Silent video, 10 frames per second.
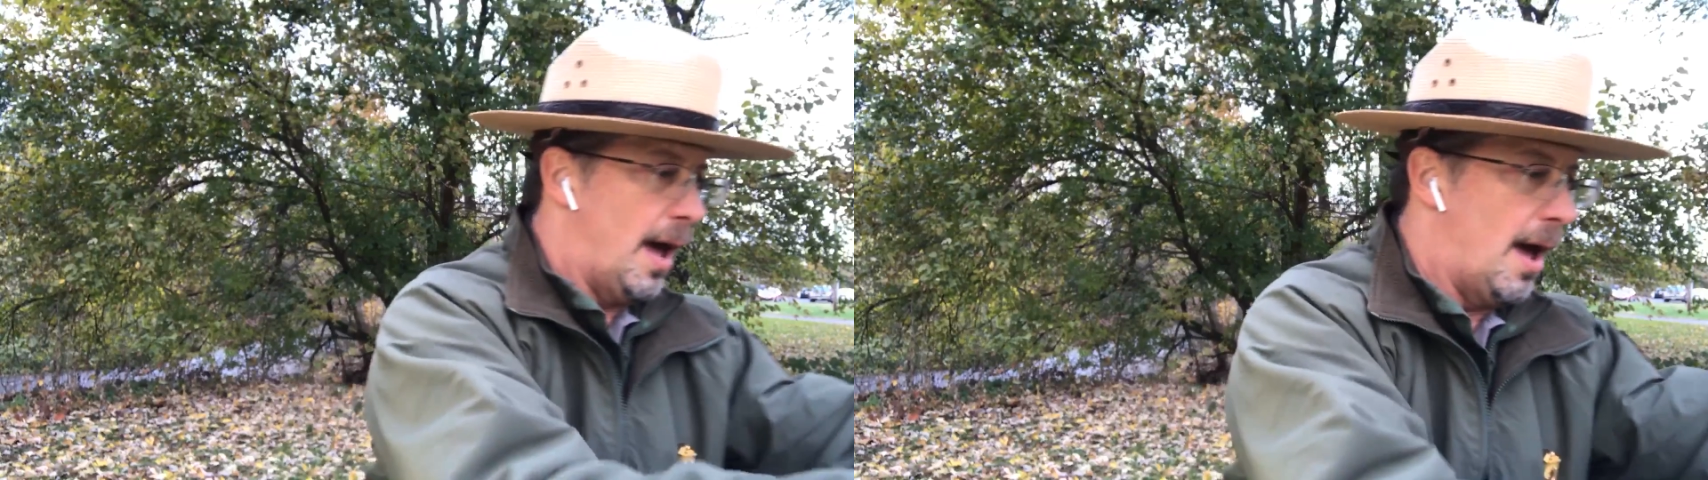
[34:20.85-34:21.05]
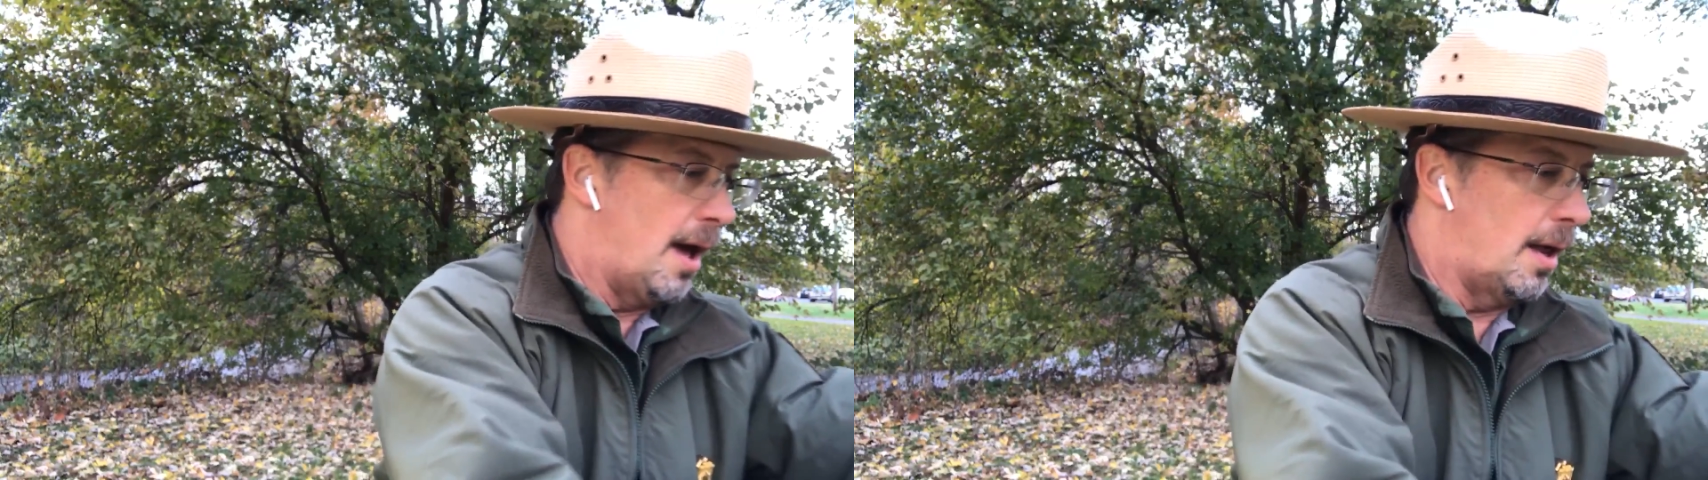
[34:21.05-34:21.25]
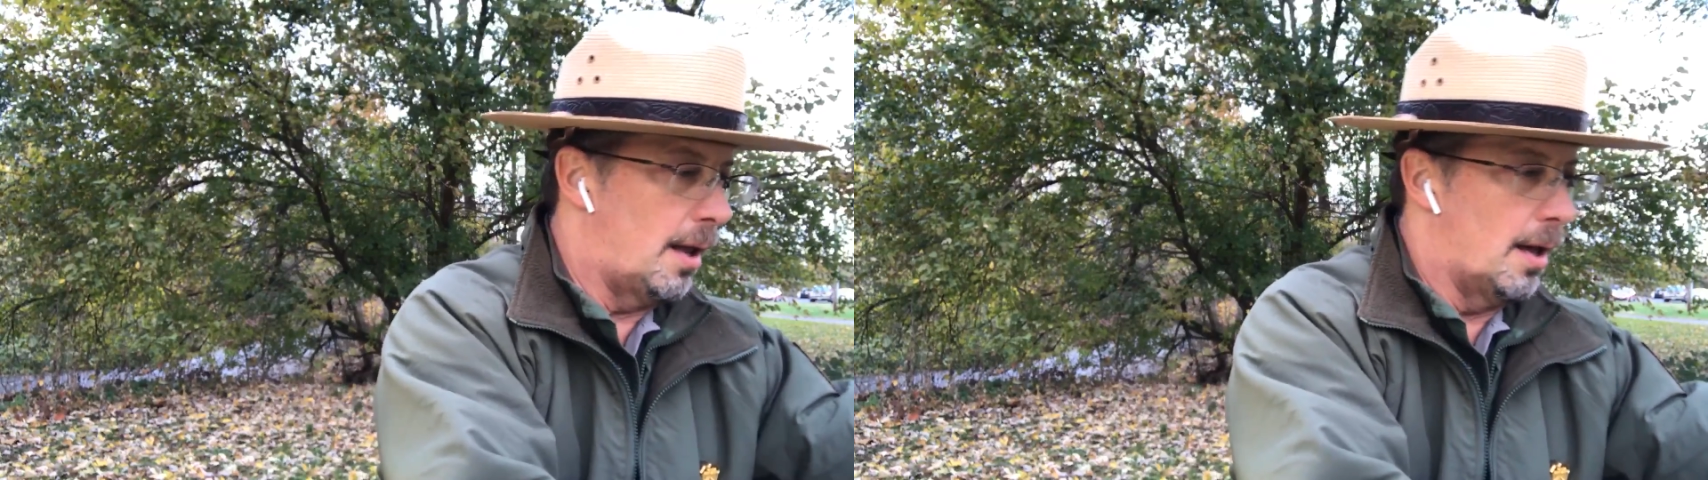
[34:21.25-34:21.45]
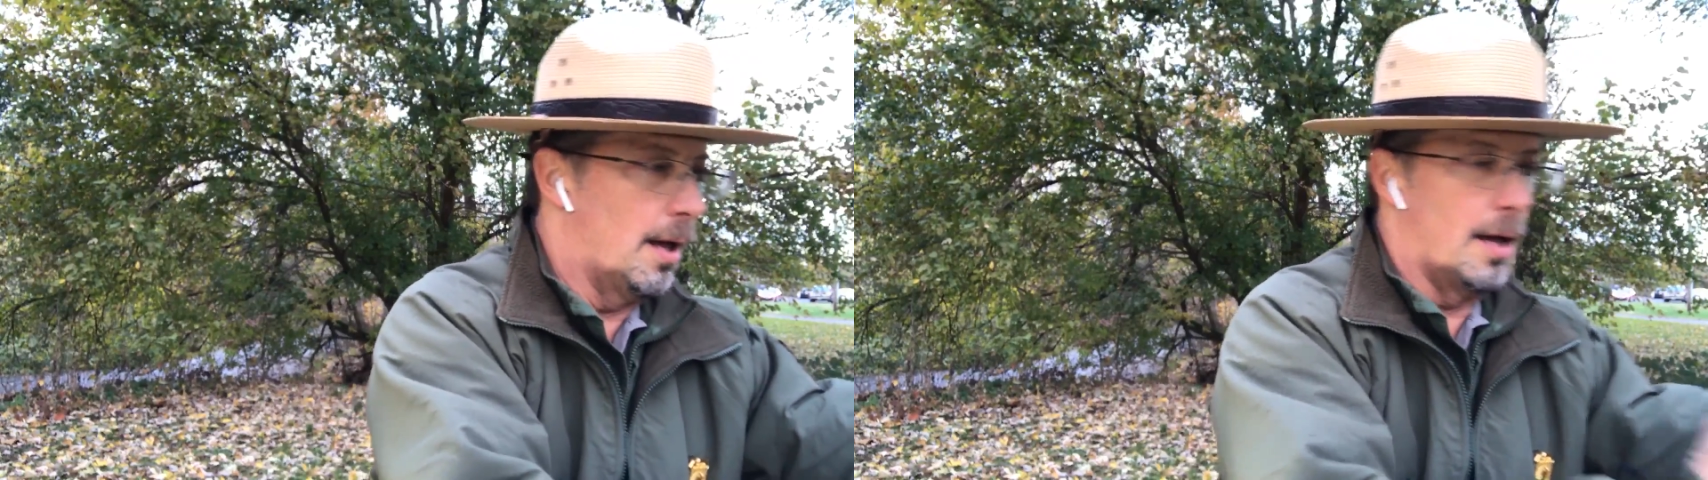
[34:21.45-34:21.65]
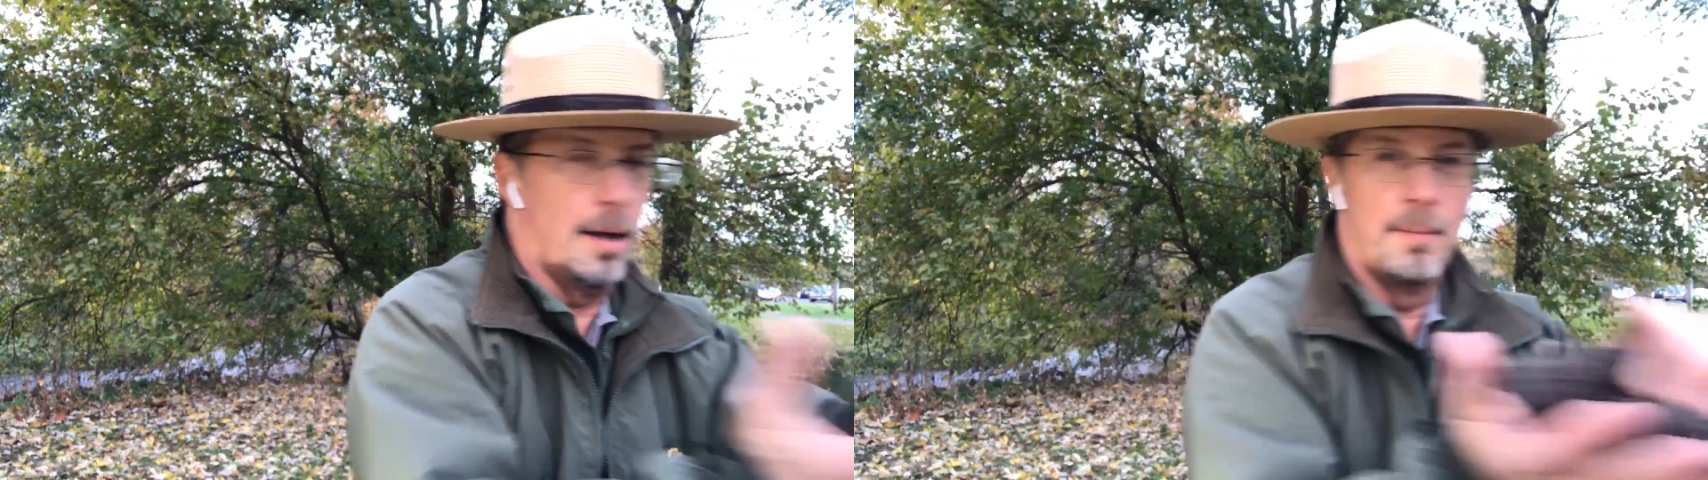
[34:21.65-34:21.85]

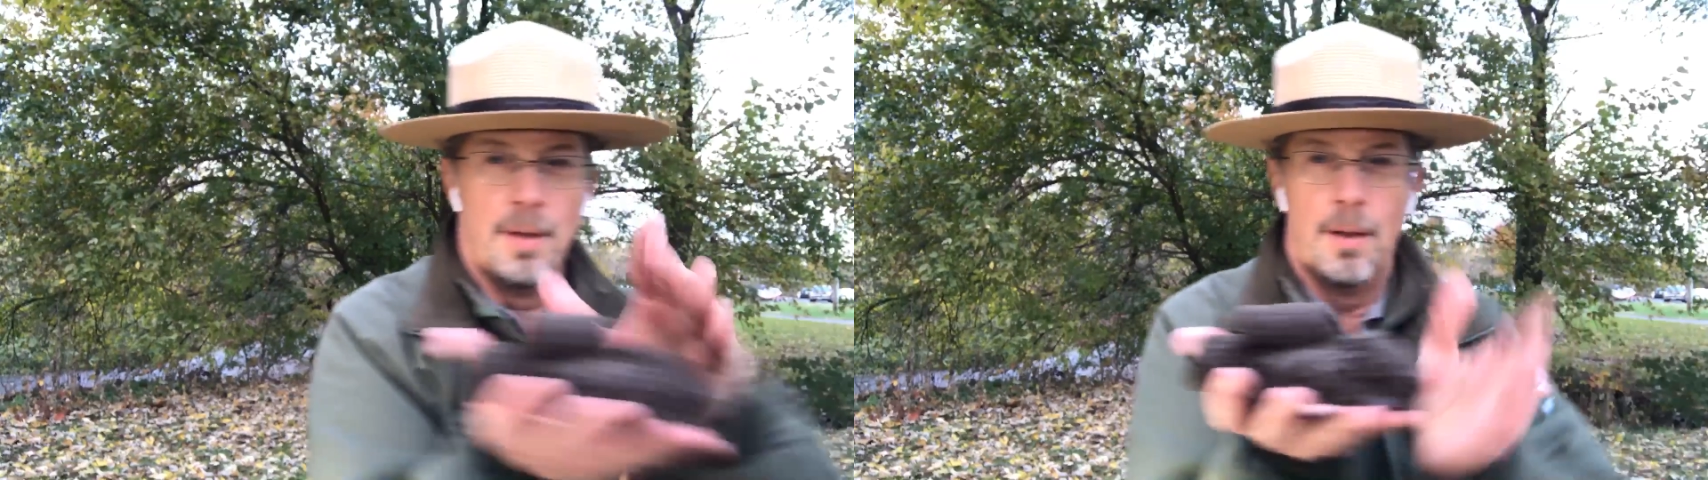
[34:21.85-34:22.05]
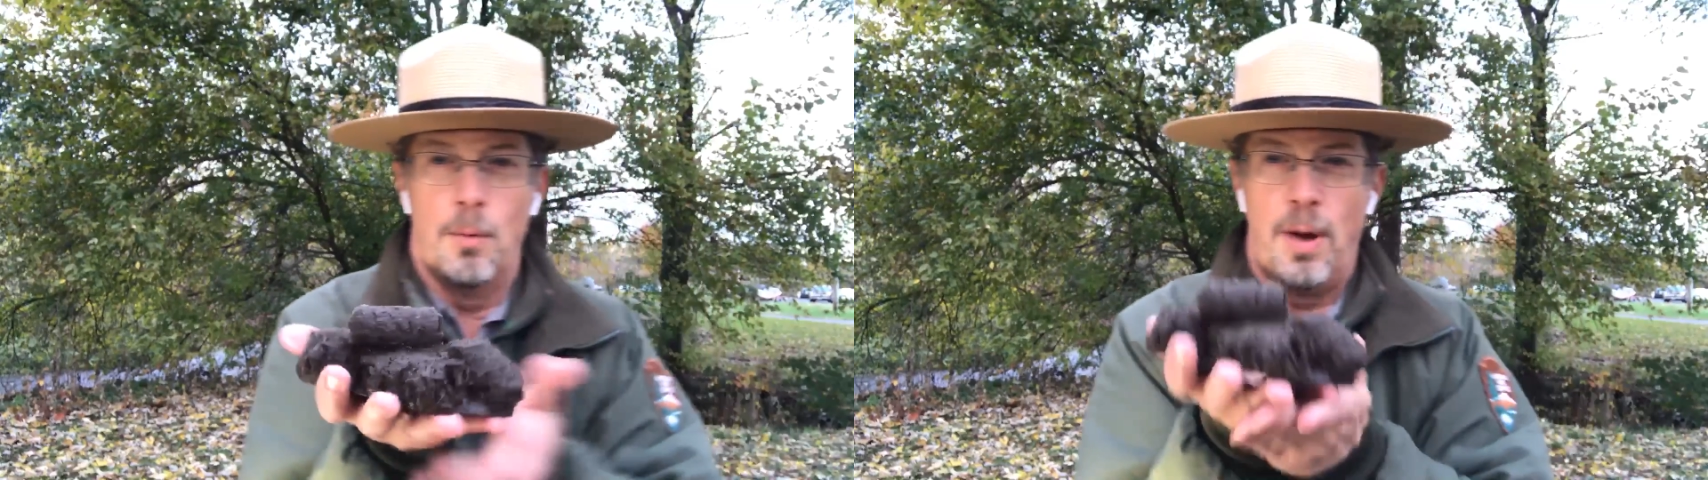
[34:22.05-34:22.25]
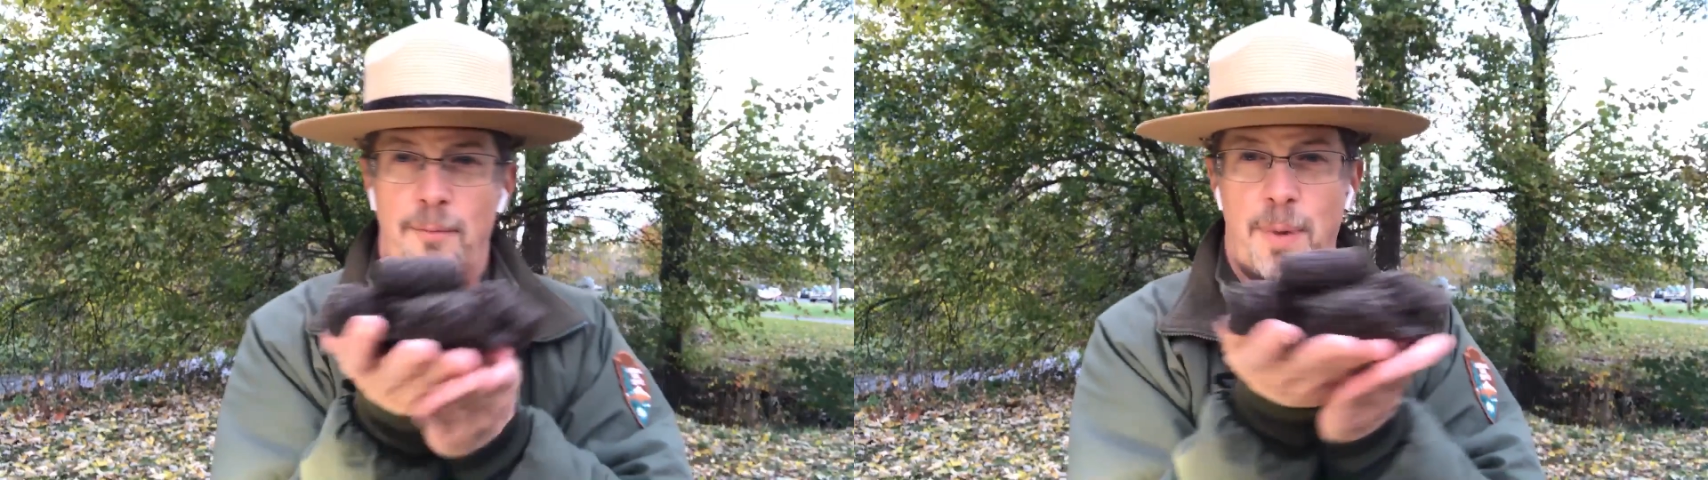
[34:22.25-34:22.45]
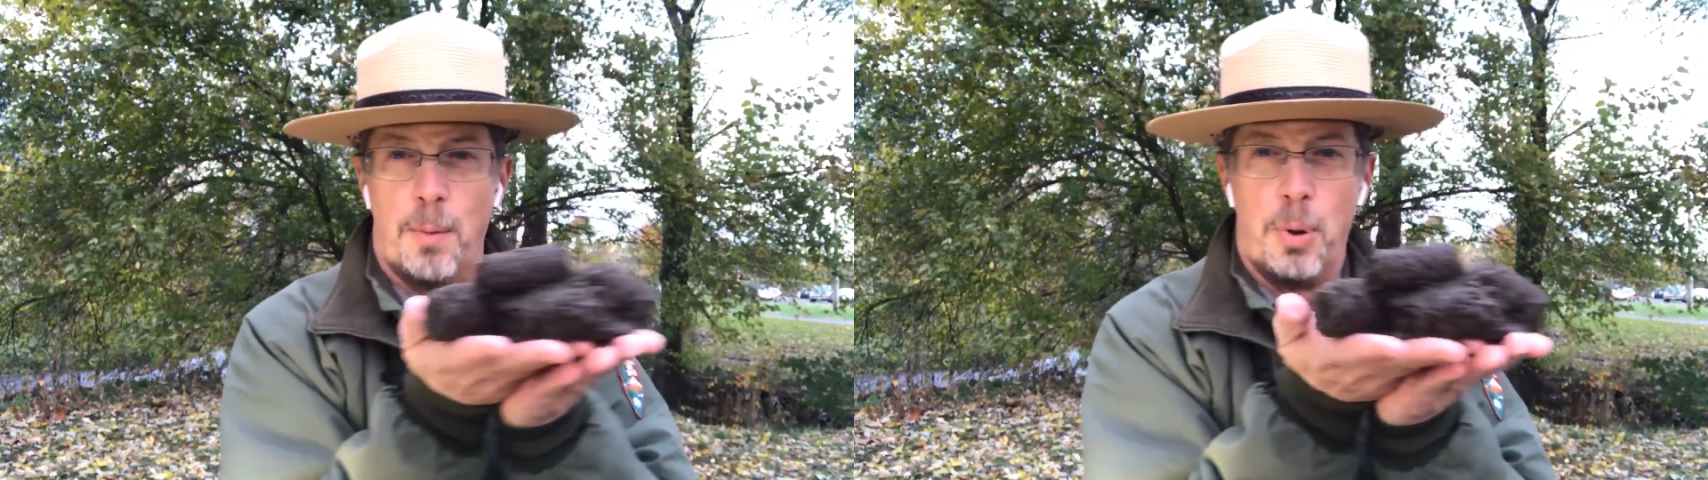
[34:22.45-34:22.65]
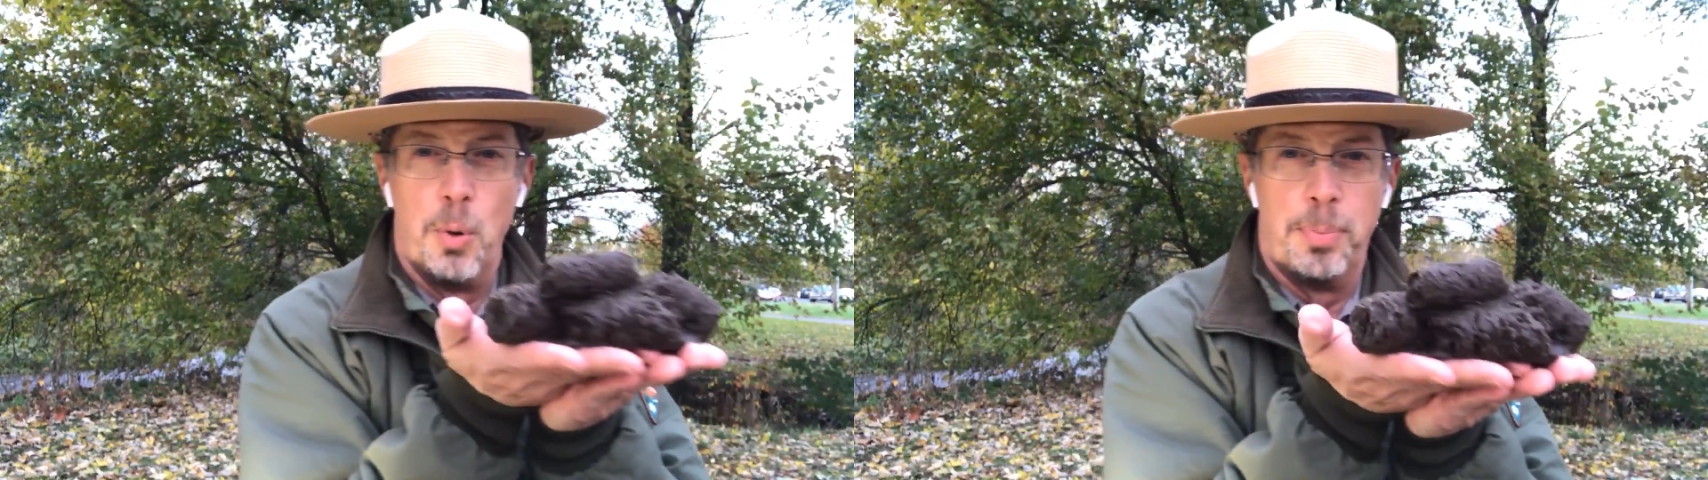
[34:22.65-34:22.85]
have
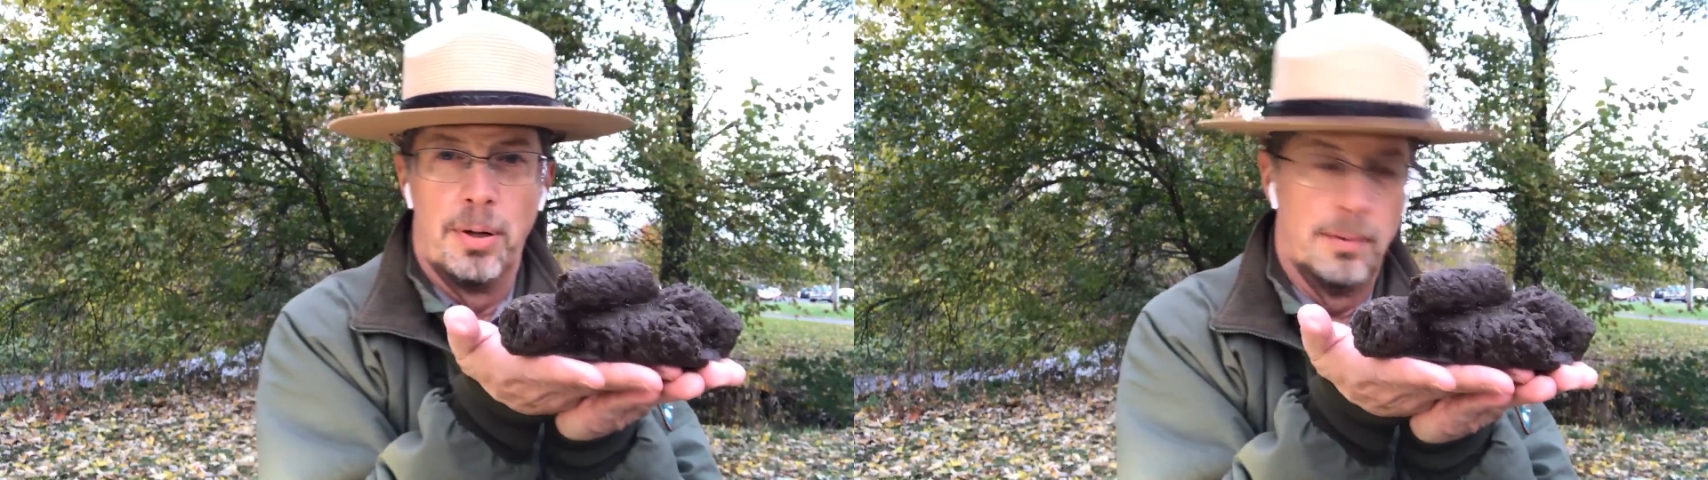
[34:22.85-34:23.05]
bear poop,